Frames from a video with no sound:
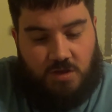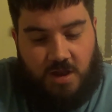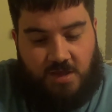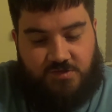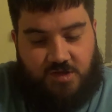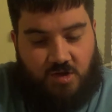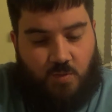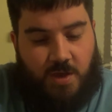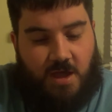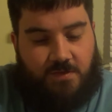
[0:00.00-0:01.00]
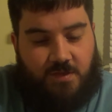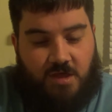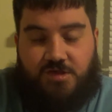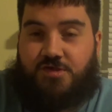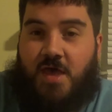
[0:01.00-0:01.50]
Next here, we got
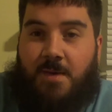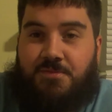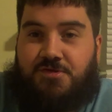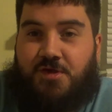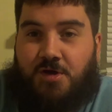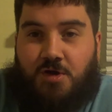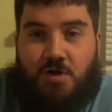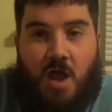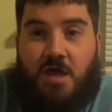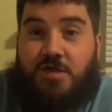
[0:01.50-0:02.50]
the Sap Sucker.